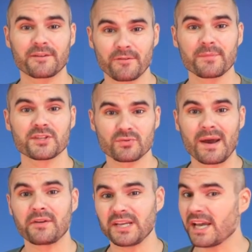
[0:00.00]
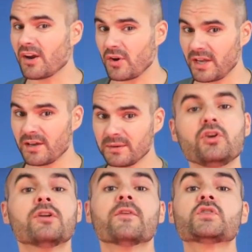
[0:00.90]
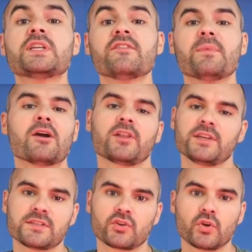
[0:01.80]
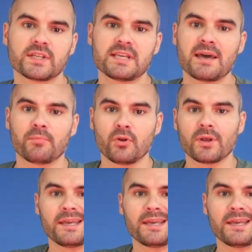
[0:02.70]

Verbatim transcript: from the surrounding area. The University of Maryland is a good example.